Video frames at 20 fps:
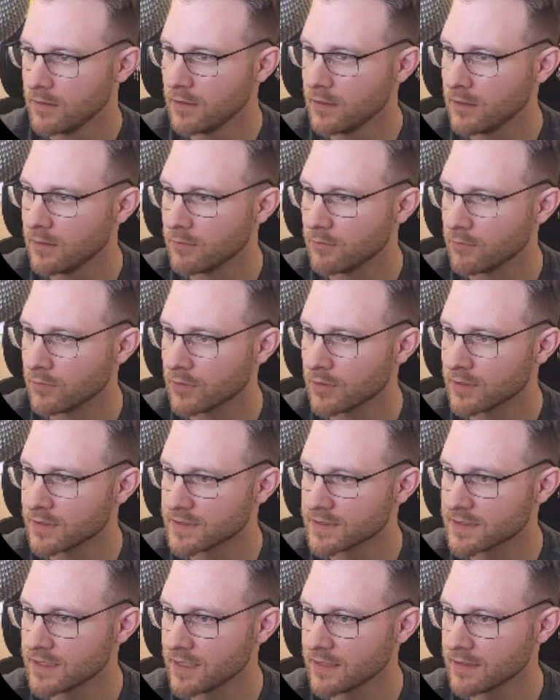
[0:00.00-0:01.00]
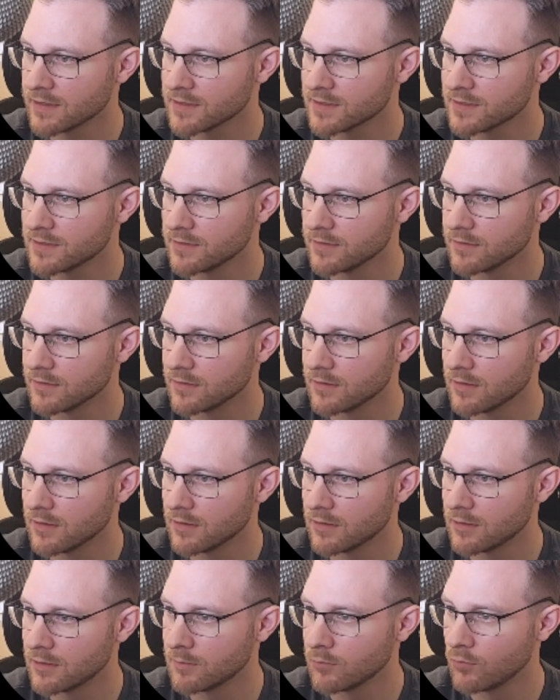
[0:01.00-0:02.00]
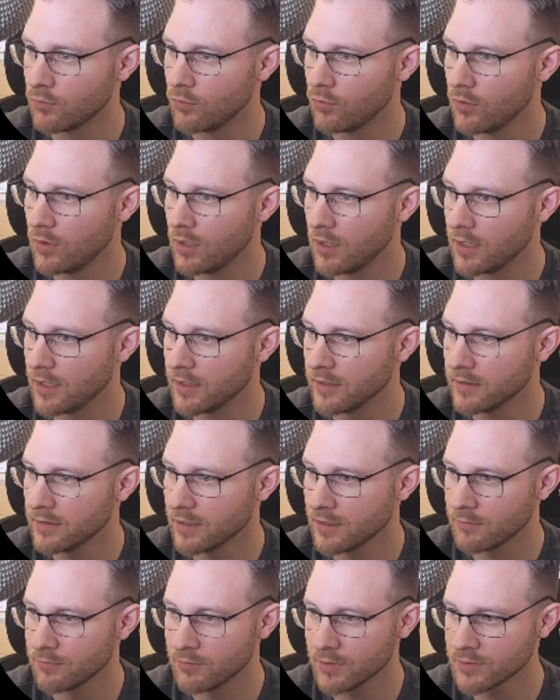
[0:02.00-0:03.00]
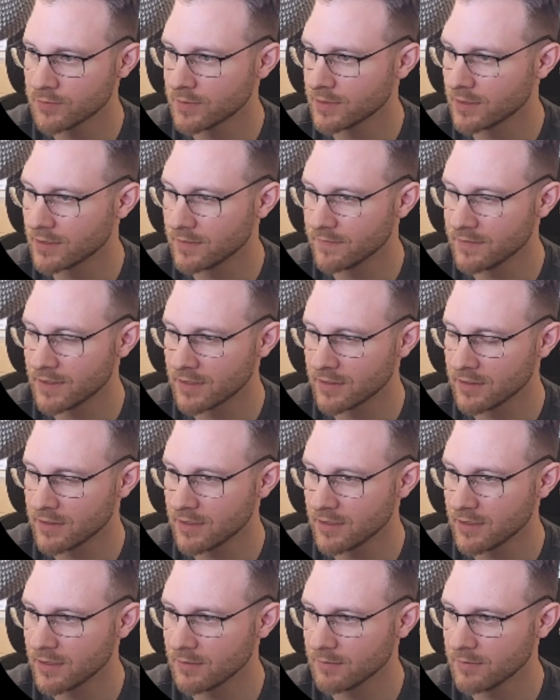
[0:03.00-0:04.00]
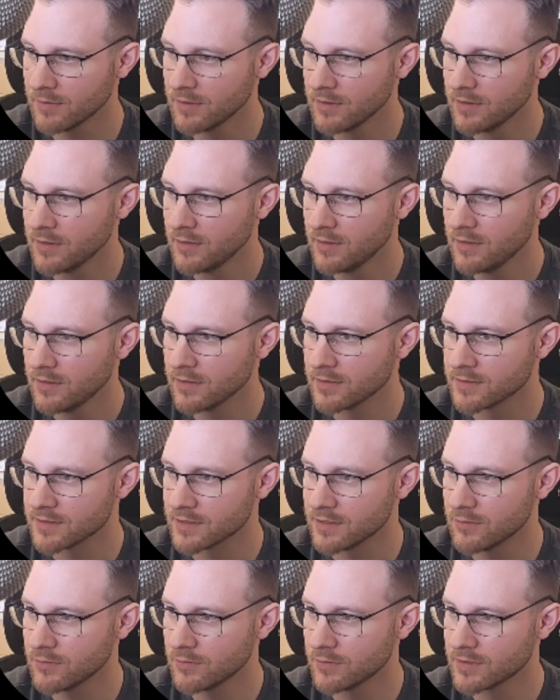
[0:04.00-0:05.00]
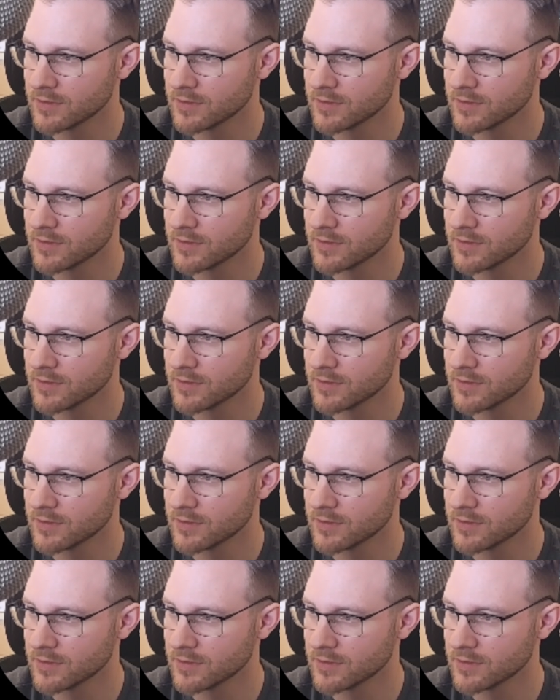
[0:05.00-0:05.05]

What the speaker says: and we're gonna set this to alarm 1. I wish we could give that a name. Is equal to